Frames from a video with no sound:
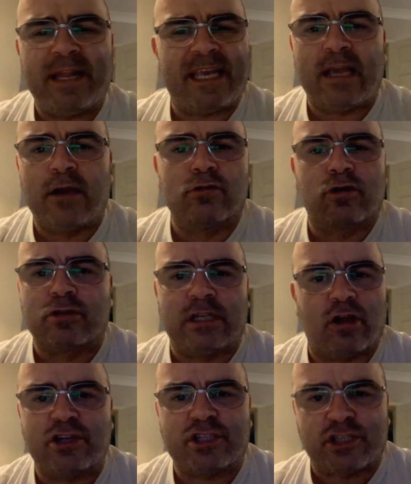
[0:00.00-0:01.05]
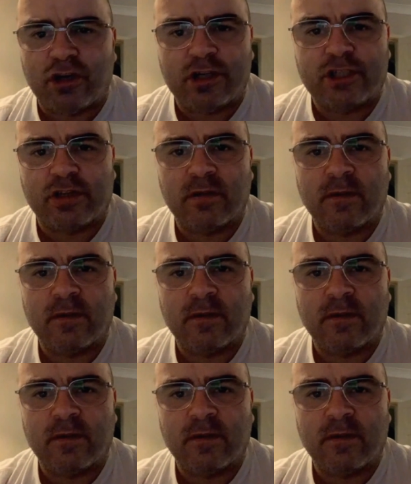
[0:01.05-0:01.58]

Ingle does it like a surgeon.